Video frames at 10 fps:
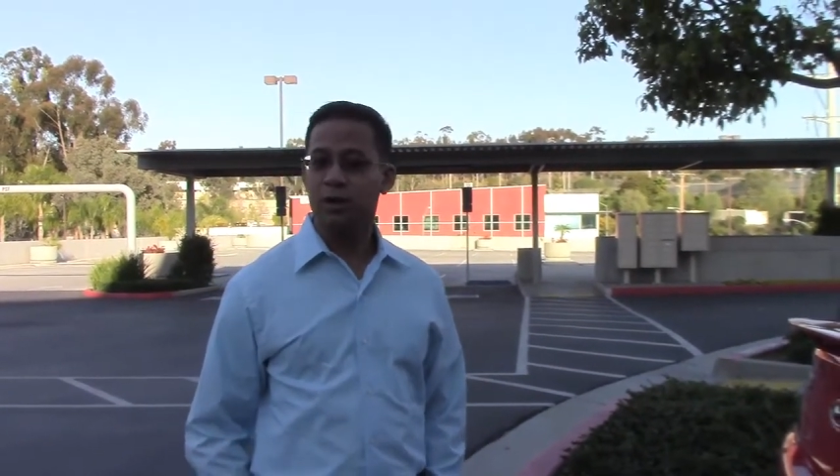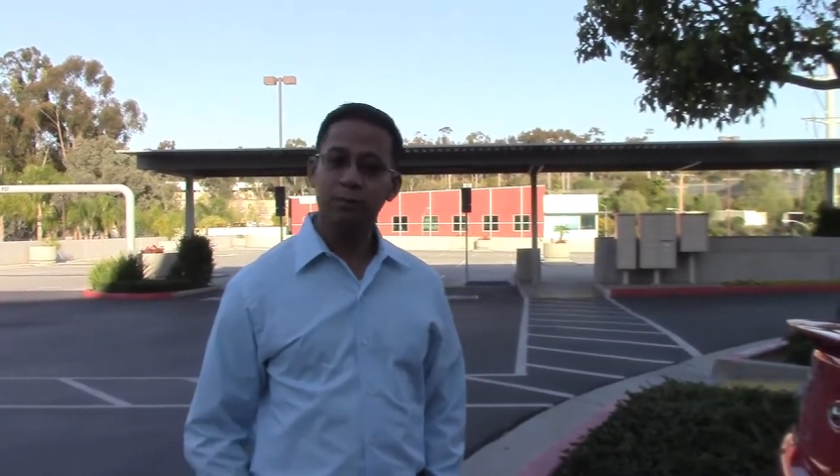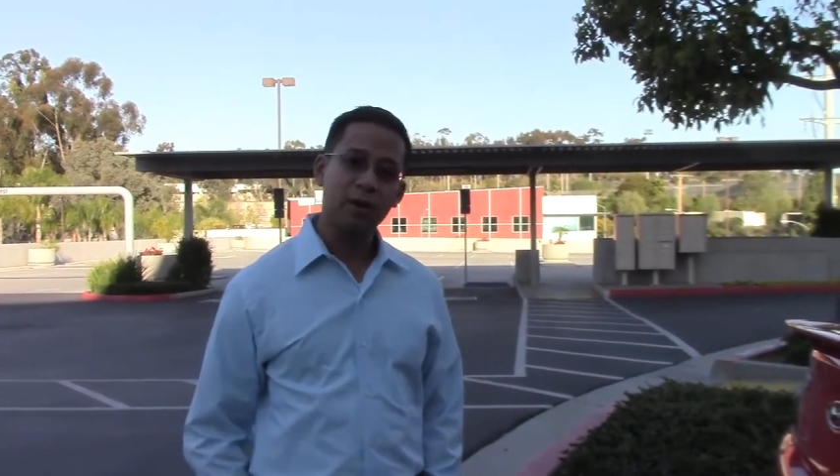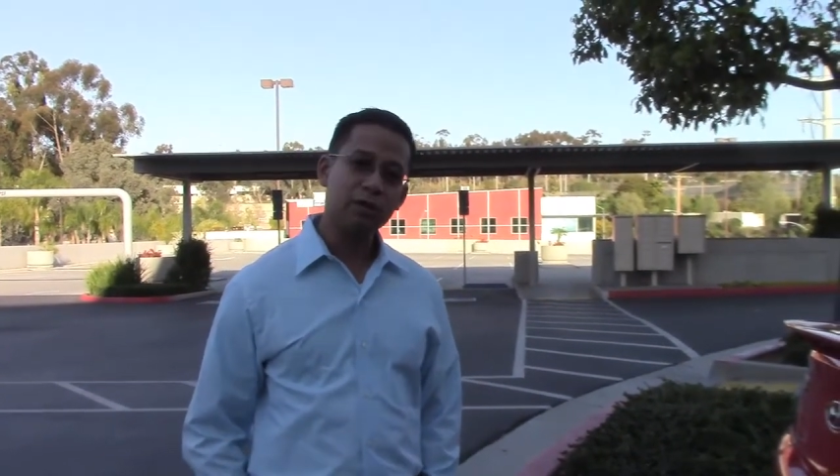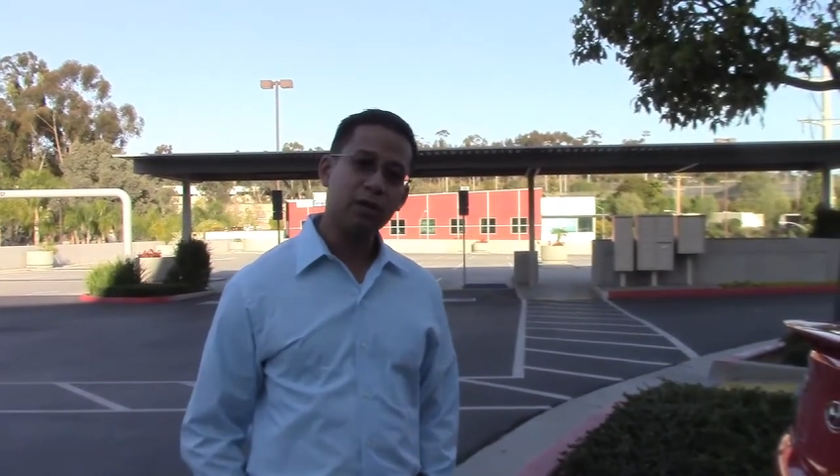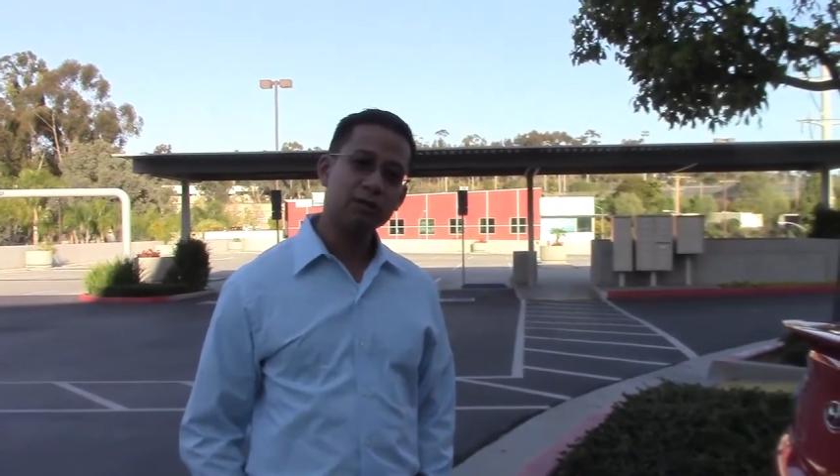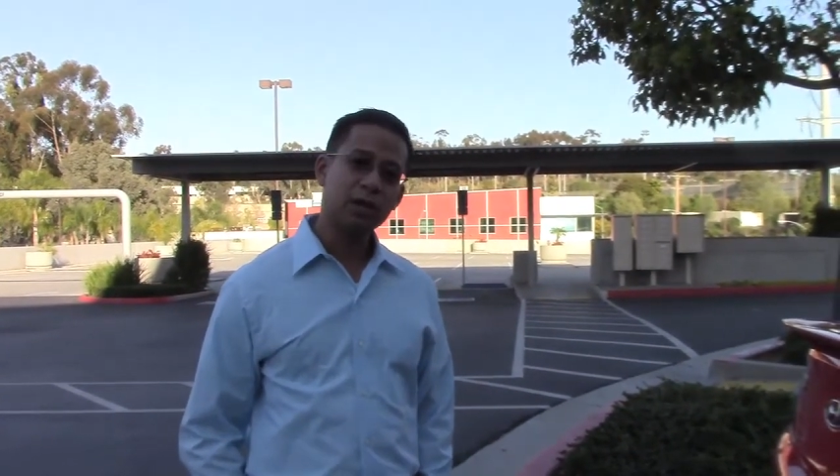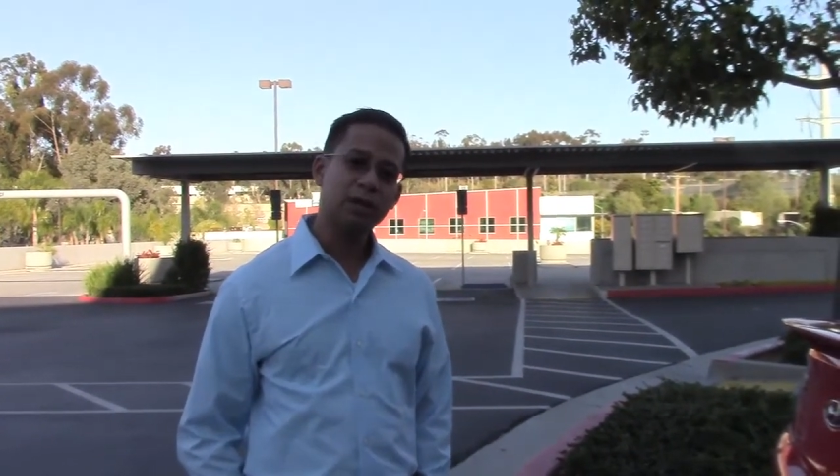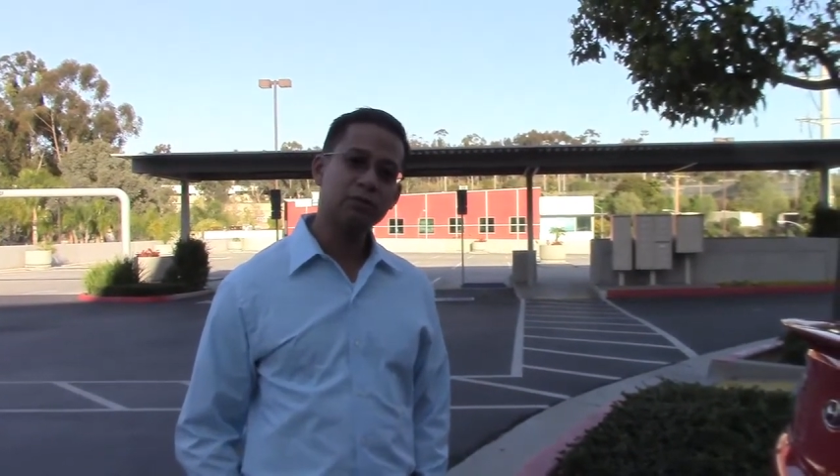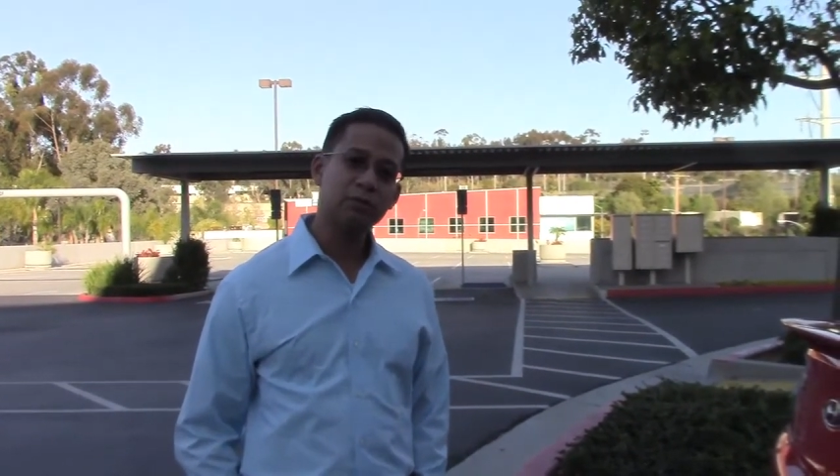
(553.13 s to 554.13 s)
My
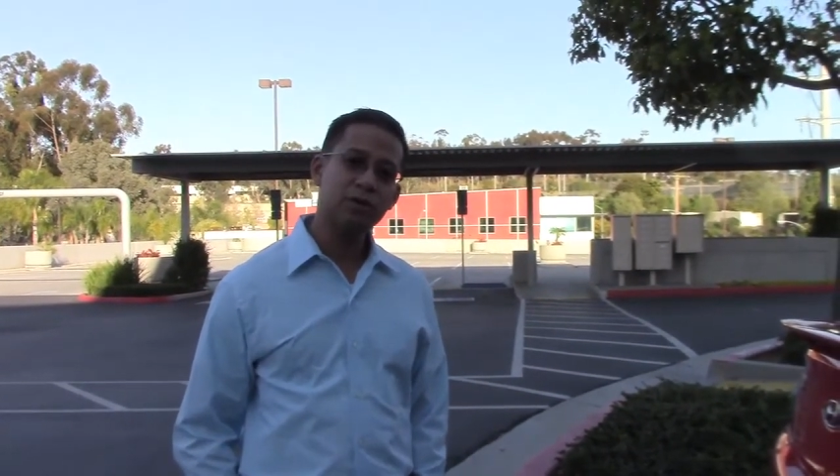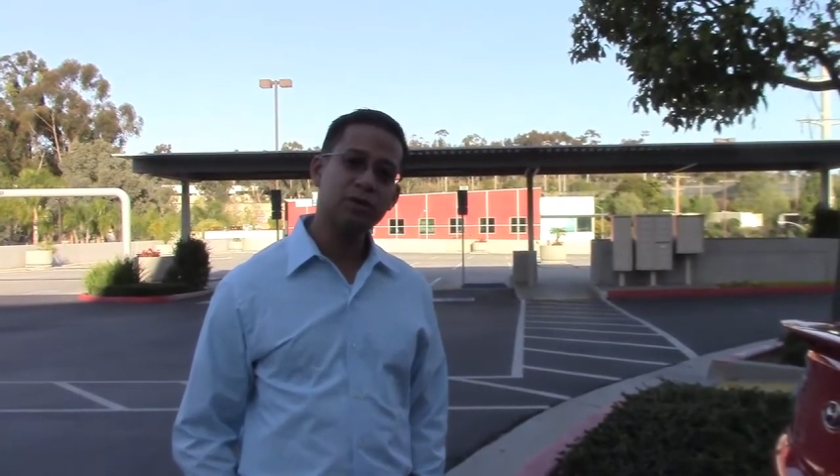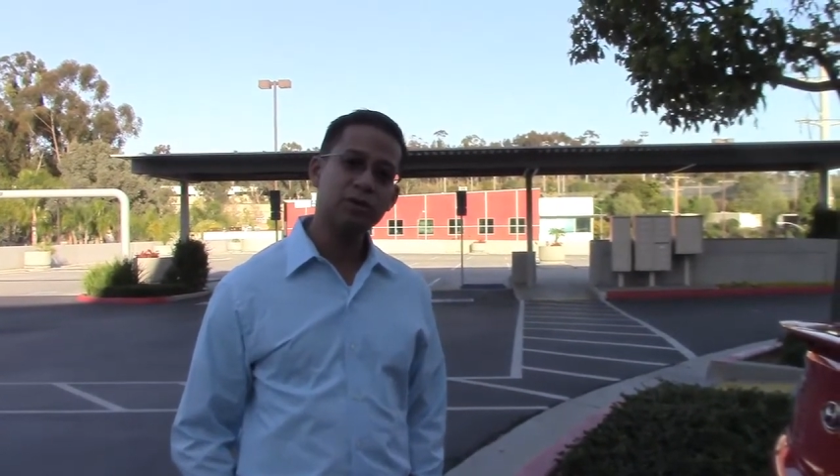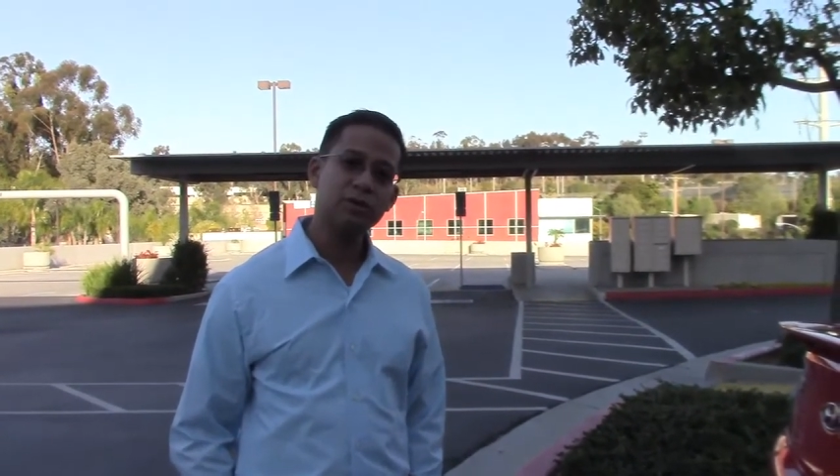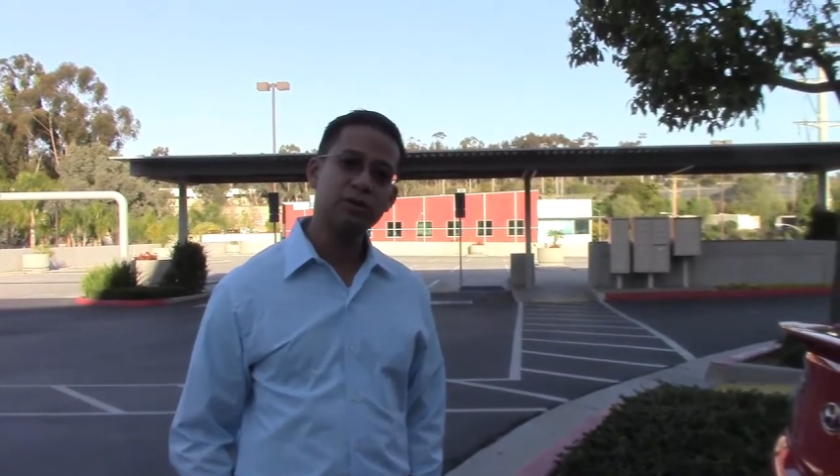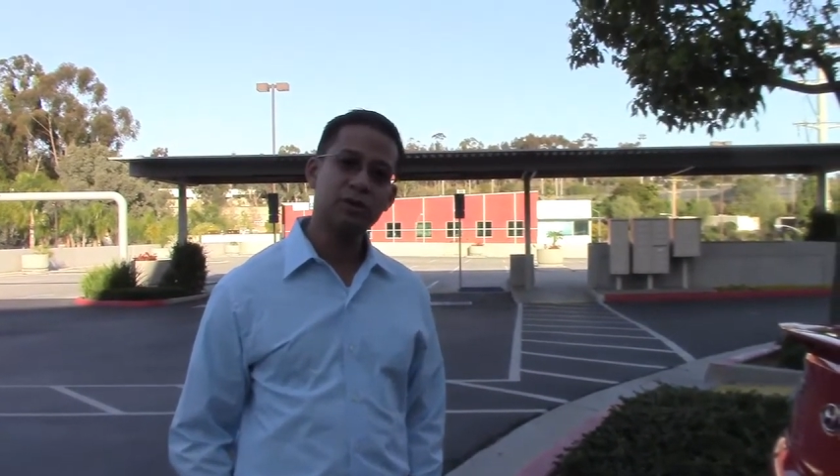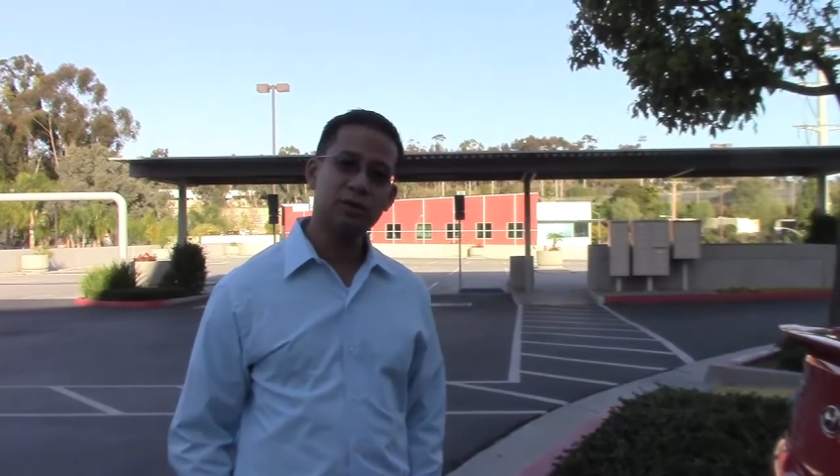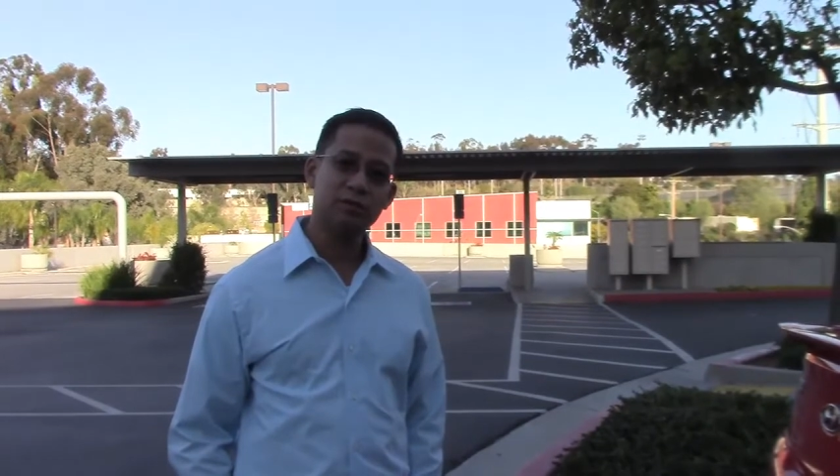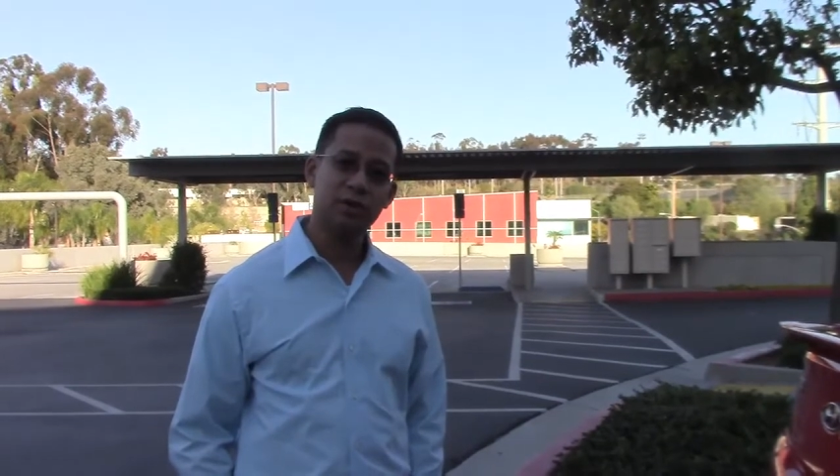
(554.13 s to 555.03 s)
contact information is